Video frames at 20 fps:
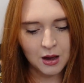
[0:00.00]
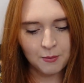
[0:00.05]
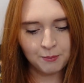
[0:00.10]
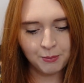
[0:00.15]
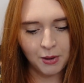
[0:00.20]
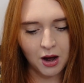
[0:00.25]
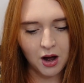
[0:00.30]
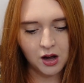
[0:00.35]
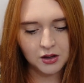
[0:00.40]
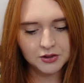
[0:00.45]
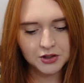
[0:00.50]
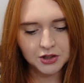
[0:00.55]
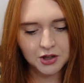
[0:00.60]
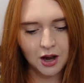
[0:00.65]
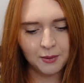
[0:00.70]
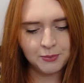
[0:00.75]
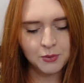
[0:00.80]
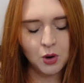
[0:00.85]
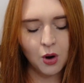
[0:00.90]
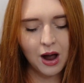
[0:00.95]
But
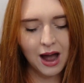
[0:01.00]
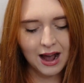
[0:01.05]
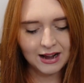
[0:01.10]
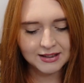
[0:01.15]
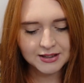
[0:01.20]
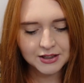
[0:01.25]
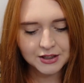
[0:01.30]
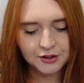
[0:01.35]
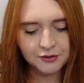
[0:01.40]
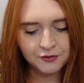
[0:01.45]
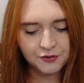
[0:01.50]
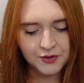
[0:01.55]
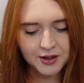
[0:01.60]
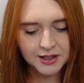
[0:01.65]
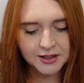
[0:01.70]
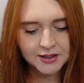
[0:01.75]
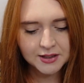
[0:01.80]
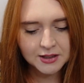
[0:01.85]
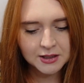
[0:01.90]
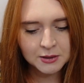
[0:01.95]
I'm not as
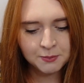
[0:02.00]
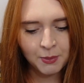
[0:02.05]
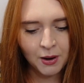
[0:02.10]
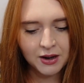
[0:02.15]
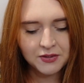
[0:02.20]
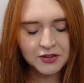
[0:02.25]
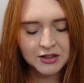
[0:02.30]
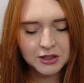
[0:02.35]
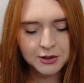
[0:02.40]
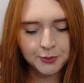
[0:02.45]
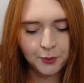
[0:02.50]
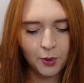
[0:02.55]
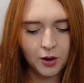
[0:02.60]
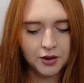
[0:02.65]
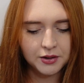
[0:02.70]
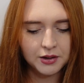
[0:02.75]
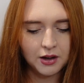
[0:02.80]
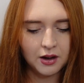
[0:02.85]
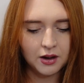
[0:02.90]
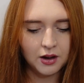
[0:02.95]
convinced by this
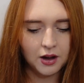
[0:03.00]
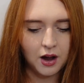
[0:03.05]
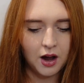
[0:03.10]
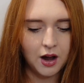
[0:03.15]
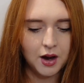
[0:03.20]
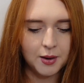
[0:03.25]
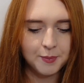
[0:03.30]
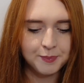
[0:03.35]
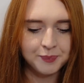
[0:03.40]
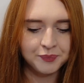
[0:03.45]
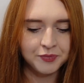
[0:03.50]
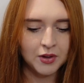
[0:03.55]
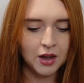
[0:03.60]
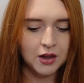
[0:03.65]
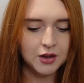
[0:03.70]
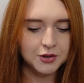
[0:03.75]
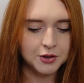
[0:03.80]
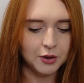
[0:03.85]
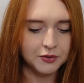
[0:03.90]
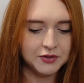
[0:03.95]
one.
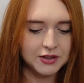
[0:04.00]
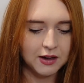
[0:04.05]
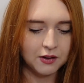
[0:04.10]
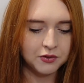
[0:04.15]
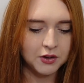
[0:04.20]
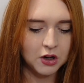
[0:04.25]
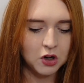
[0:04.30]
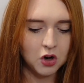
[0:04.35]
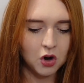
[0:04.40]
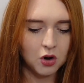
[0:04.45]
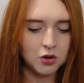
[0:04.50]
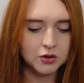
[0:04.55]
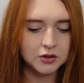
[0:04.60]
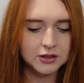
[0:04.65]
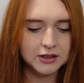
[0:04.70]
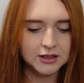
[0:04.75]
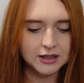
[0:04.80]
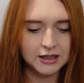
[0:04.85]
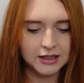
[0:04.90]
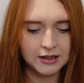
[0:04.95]
So I've done the long
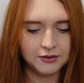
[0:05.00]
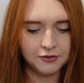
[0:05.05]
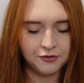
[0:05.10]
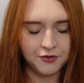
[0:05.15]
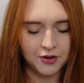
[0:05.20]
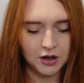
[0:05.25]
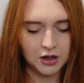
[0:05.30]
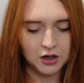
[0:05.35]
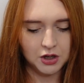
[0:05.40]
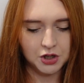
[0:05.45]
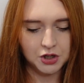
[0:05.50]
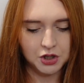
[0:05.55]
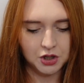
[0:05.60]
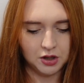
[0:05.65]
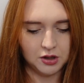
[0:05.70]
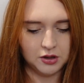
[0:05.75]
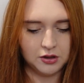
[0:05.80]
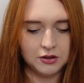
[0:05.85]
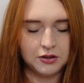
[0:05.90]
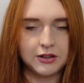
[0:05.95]
sleeve
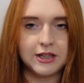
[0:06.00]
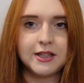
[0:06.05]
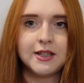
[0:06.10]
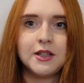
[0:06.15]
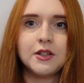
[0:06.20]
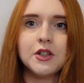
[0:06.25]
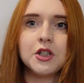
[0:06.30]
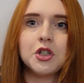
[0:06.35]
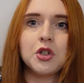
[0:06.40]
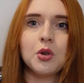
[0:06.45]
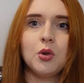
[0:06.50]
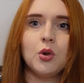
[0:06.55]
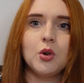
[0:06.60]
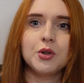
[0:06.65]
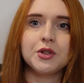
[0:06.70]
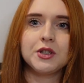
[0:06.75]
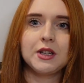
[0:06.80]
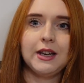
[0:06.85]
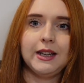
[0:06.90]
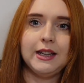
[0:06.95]
version. This is the
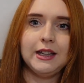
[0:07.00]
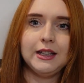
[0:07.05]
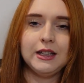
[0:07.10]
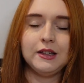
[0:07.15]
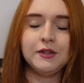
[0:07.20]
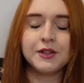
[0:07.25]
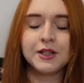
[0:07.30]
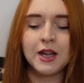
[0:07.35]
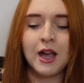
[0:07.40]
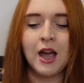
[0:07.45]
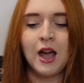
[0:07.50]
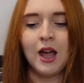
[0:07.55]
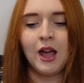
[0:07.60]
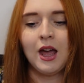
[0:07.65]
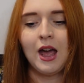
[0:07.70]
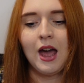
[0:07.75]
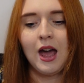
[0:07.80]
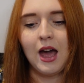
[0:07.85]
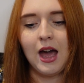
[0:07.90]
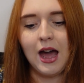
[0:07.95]
short sleeves.
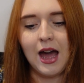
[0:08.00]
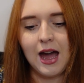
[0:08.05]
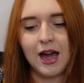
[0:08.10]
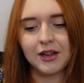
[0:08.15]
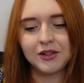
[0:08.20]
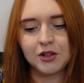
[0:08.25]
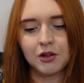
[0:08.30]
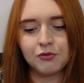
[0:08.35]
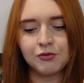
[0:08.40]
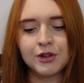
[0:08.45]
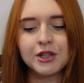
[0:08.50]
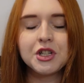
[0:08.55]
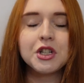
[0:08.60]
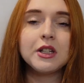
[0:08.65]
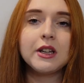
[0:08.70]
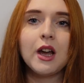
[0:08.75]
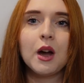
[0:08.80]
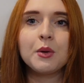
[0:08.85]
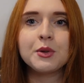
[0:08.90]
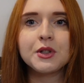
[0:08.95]
And
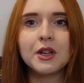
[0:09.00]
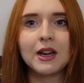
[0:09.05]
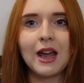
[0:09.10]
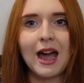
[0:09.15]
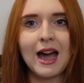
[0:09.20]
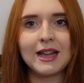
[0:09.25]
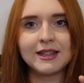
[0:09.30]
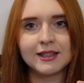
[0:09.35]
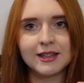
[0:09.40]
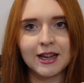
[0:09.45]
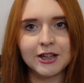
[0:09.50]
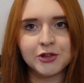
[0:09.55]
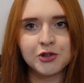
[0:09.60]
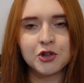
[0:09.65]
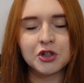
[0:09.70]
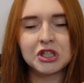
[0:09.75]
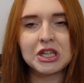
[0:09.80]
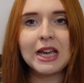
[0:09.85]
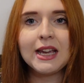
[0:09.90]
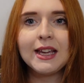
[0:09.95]
originally I was going to add an
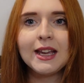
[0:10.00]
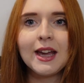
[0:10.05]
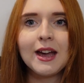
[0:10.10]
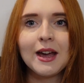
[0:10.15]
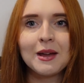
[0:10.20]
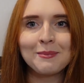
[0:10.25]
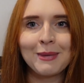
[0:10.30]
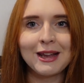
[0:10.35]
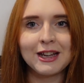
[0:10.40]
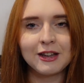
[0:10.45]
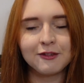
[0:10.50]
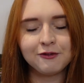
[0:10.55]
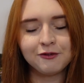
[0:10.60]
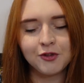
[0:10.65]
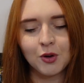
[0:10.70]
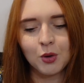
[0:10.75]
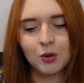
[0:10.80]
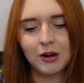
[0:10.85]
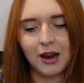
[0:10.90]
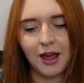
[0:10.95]
extra tier and make it
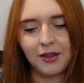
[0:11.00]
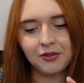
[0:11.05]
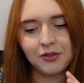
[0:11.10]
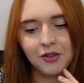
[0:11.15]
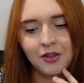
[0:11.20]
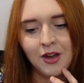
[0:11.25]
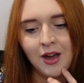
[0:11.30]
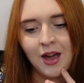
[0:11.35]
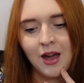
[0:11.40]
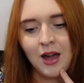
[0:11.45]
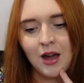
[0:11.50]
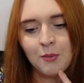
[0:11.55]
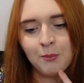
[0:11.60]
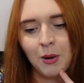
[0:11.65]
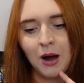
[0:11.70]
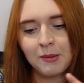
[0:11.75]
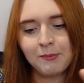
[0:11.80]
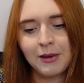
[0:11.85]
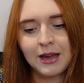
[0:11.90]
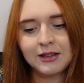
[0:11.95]
full length.
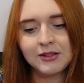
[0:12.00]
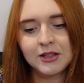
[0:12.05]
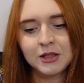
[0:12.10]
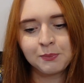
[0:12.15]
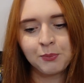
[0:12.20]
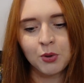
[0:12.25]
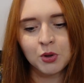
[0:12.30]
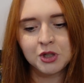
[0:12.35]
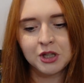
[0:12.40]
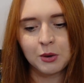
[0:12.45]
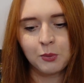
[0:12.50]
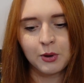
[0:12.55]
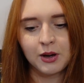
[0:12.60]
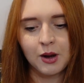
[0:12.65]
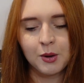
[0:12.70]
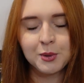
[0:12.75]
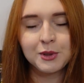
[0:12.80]
But I made this project when I